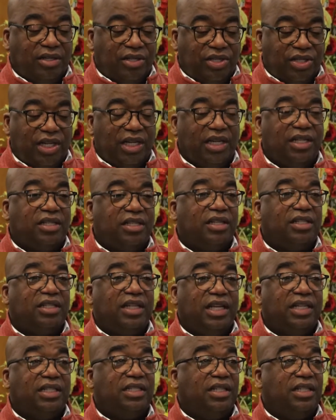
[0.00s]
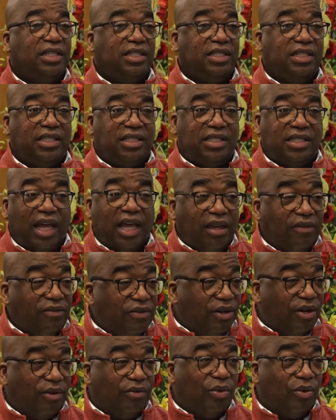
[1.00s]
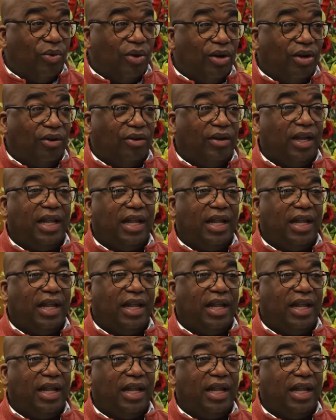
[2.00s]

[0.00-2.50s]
Jesus is the Savior of the world.